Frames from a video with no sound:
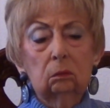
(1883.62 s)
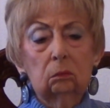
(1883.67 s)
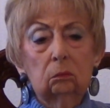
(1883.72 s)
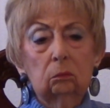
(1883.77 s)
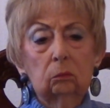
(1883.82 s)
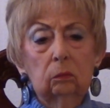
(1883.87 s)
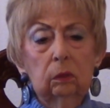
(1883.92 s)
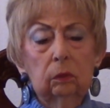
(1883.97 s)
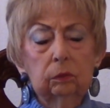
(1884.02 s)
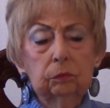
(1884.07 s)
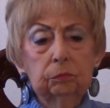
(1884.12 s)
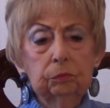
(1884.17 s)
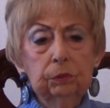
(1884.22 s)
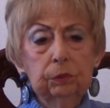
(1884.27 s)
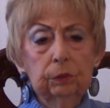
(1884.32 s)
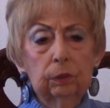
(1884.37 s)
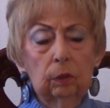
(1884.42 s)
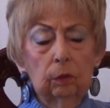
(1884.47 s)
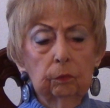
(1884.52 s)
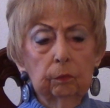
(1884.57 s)
when,
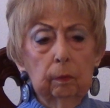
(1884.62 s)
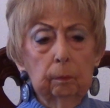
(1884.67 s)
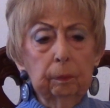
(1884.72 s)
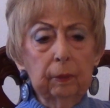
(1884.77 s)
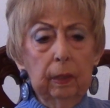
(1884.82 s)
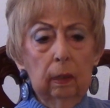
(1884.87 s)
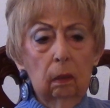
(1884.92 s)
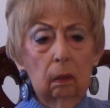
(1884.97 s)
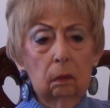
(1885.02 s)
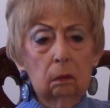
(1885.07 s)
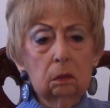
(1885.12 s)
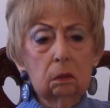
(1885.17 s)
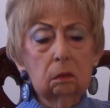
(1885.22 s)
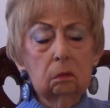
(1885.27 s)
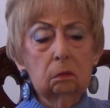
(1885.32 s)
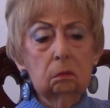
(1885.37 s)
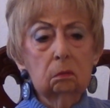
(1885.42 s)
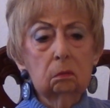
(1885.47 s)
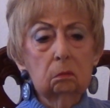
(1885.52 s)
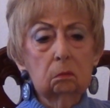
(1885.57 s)
the
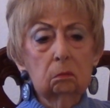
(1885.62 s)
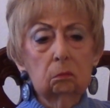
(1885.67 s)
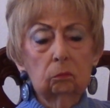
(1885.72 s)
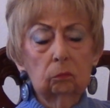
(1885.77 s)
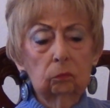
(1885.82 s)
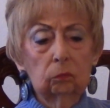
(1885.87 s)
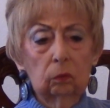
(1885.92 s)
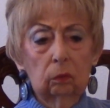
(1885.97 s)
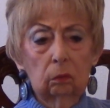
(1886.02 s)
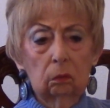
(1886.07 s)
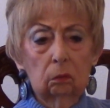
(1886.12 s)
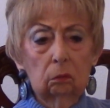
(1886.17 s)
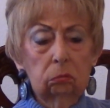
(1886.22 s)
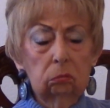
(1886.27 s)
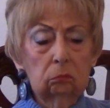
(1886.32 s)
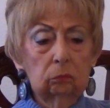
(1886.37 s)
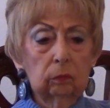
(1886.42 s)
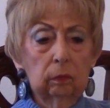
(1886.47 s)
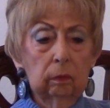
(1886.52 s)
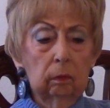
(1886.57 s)
parents were,
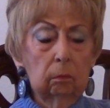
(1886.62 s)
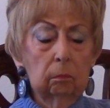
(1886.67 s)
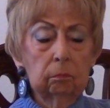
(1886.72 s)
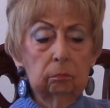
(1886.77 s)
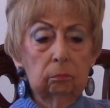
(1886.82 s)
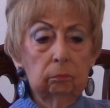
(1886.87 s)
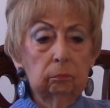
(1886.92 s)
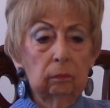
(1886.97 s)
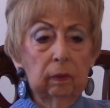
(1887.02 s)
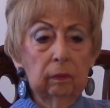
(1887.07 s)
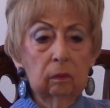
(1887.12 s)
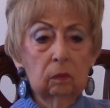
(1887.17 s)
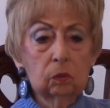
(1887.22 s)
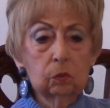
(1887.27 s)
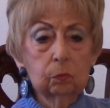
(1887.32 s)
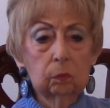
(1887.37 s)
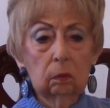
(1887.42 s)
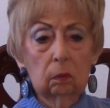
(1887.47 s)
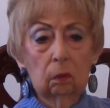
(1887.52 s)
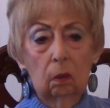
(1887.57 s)
when the mothers
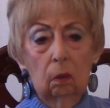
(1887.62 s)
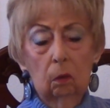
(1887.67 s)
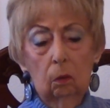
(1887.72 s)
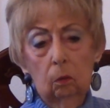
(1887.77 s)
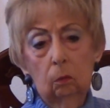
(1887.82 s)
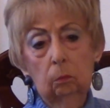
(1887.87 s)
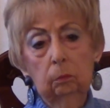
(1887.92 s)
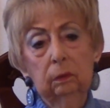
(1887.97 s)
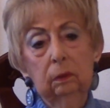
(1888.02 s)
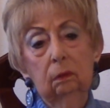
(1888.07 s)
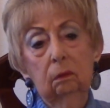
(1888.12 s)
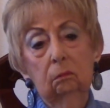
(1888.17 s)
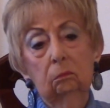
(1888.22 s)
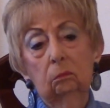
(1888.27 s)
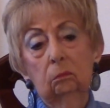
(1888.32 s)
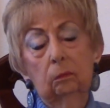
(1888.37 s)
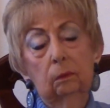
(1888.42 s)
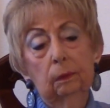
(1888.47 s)
were home and